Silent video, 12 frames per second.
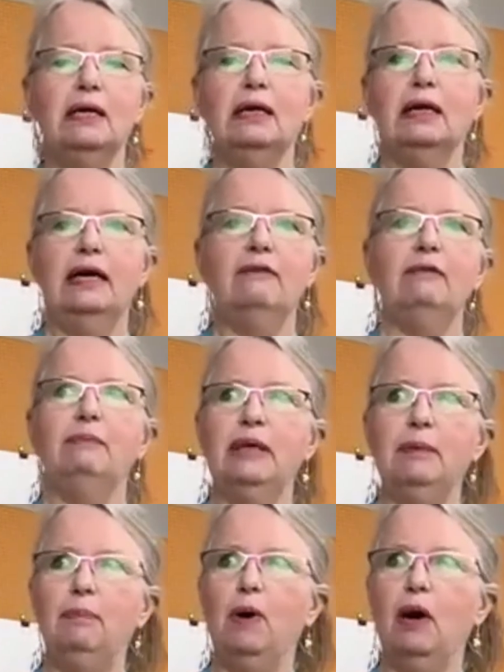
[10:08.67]
I have a big
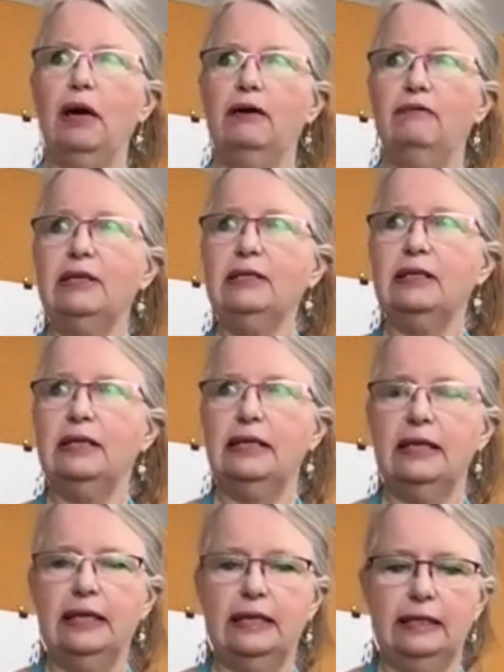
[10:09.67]
pot of it,
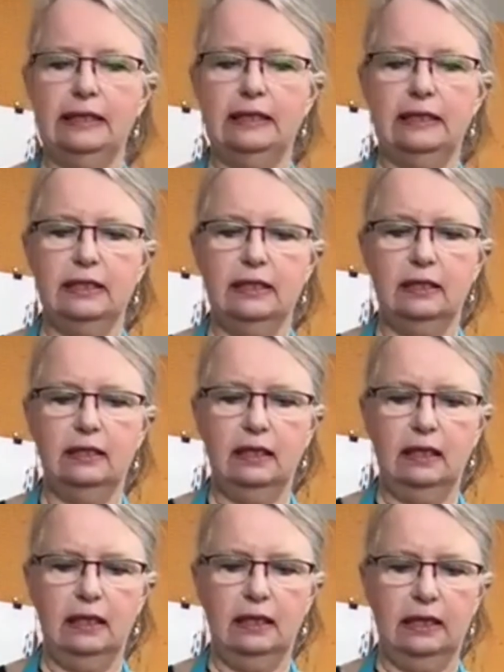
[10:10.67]
and
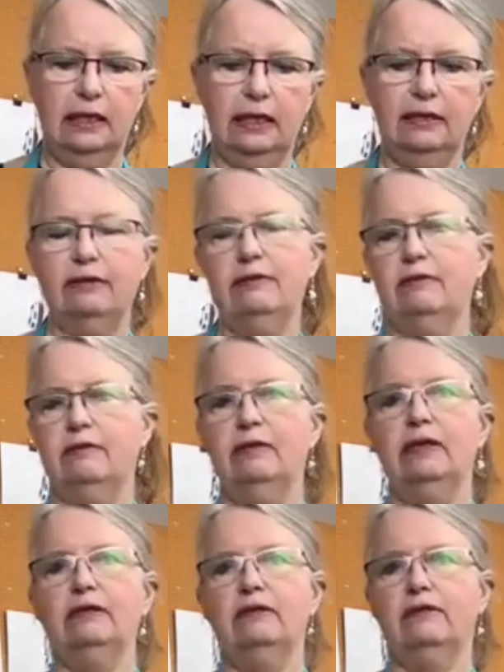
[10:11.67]

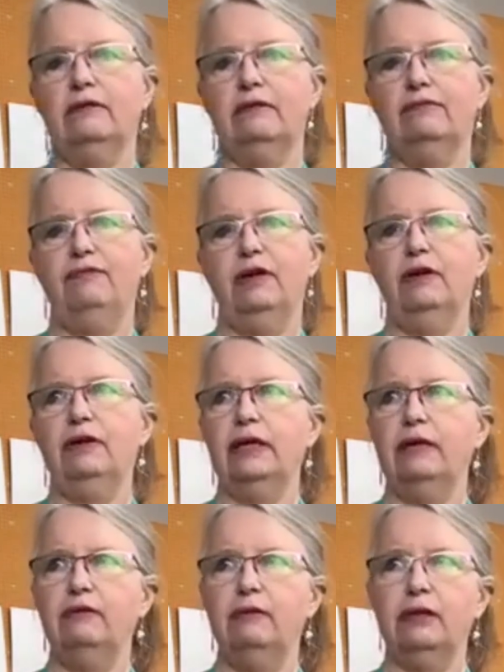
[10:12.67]
it's fairly
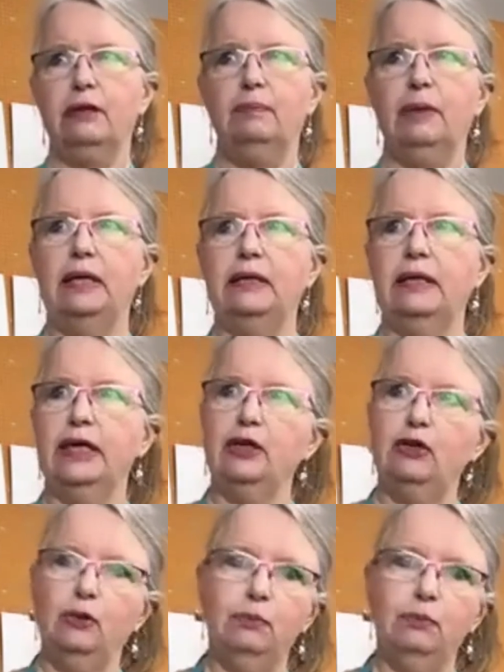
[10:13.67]
thick paint, like tube